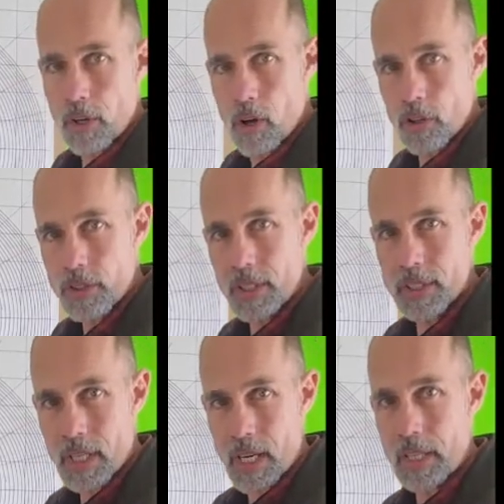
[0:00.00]
all these
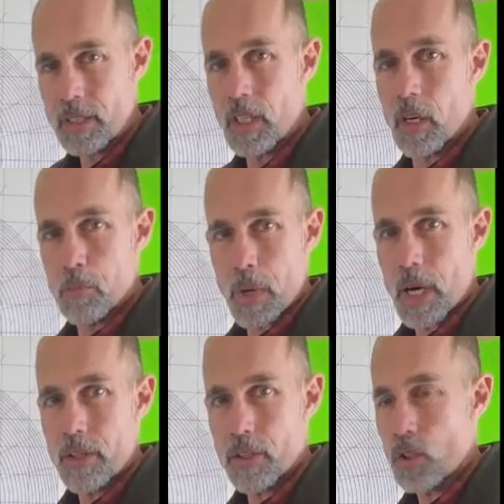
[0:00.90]
sides
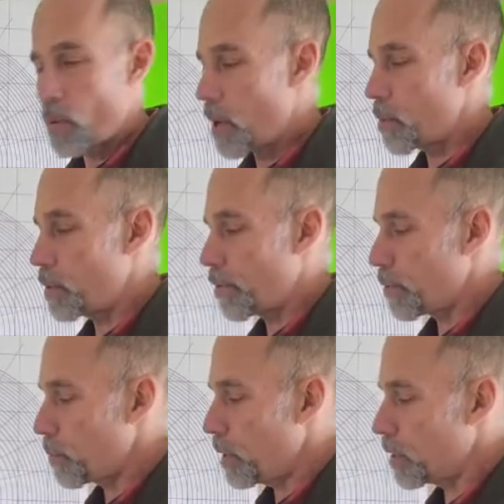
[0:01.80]
by the square root of
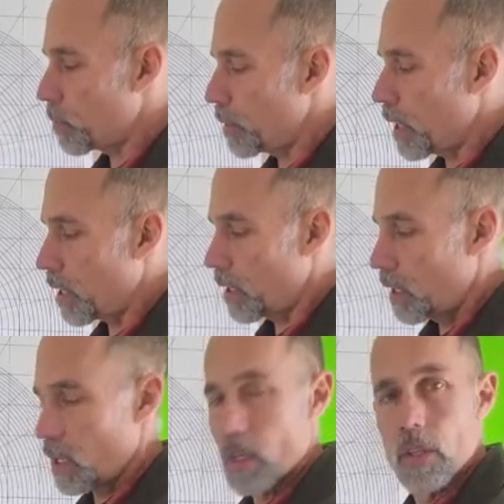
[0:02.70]
3. So we get
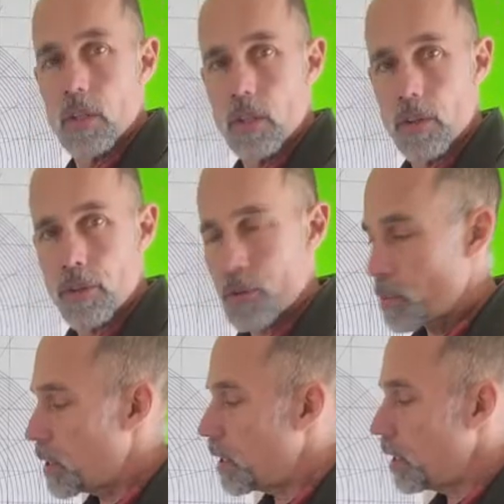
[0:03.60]

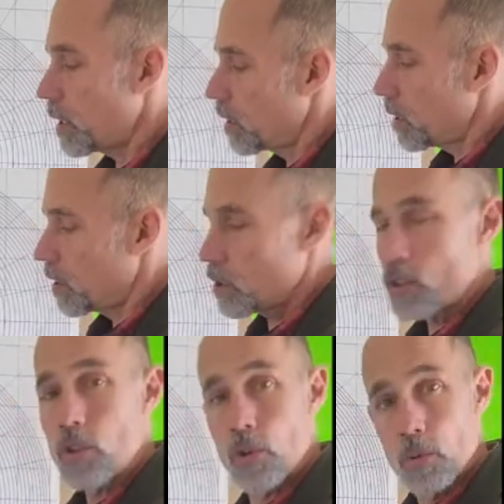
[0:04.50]
3,
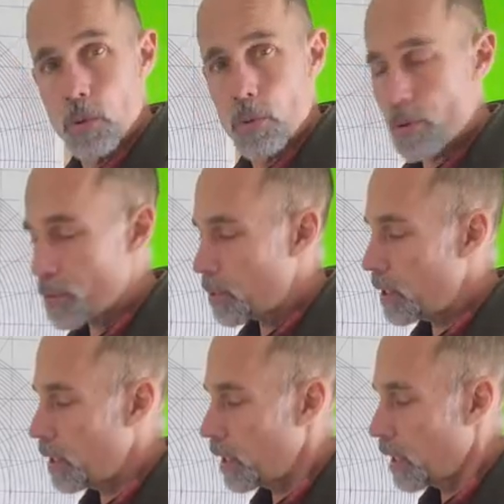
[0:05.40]
2 root
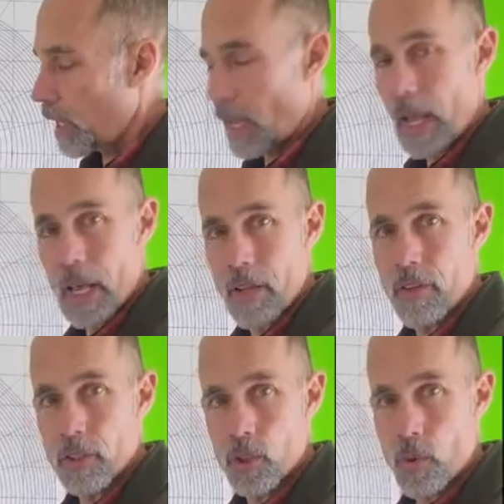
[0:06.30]
3, and
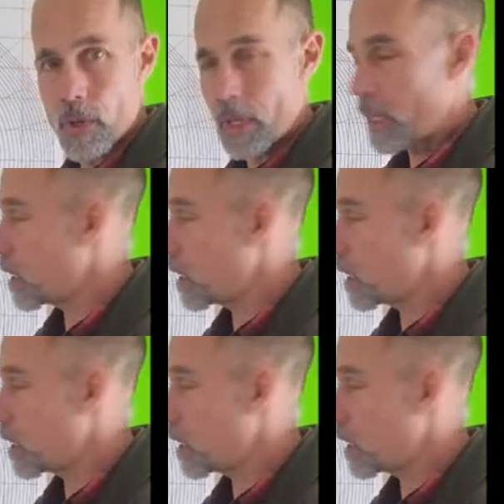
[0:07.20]
the length